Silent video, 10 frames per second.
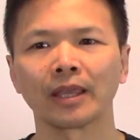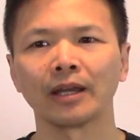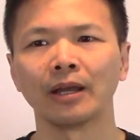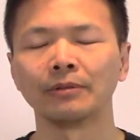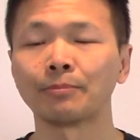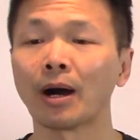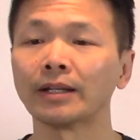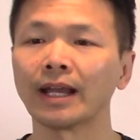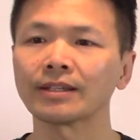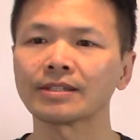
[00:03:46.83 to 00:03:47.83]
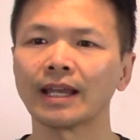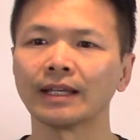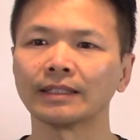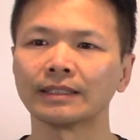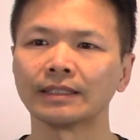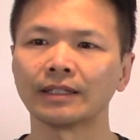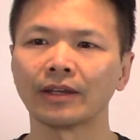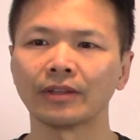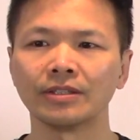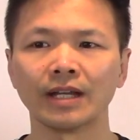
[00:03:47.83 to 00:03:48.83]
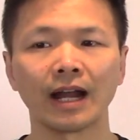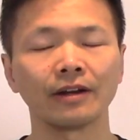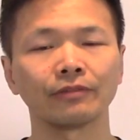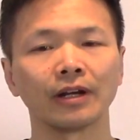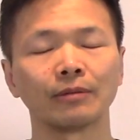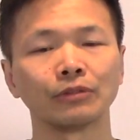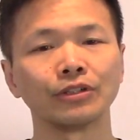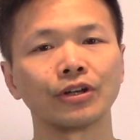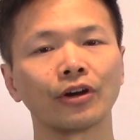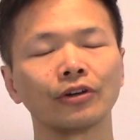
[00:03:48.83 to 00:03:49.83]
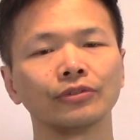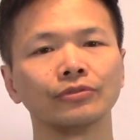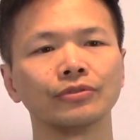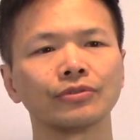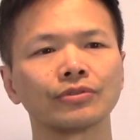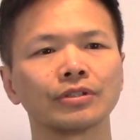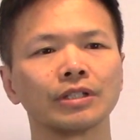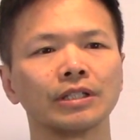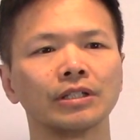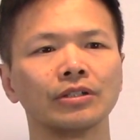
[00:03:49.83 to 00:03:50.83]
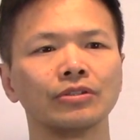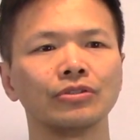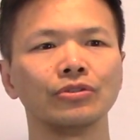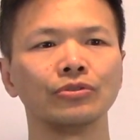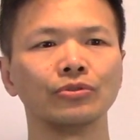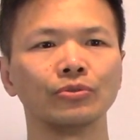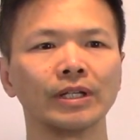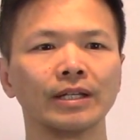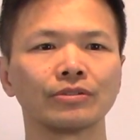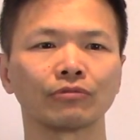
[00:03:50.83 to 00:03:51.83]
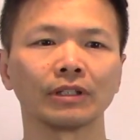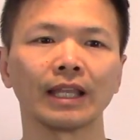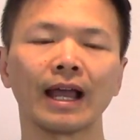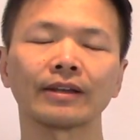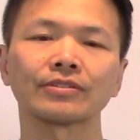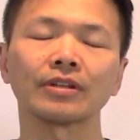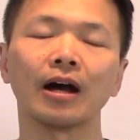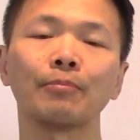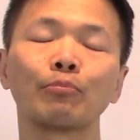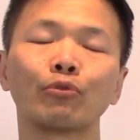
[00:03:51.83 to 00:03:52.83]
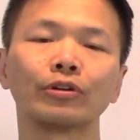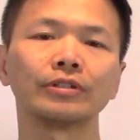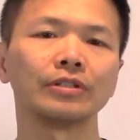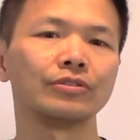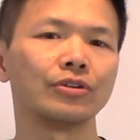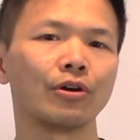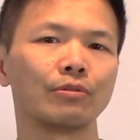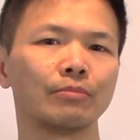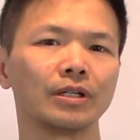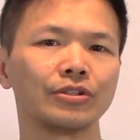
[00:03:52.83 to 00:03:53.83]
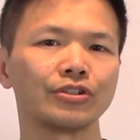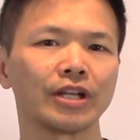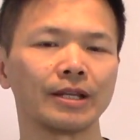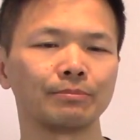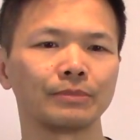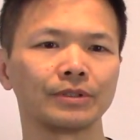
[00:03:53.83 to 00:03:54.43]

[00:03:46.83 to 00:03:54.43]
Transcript: And upon exhaling, the diaphragm returns to its relaxed upward dome shape,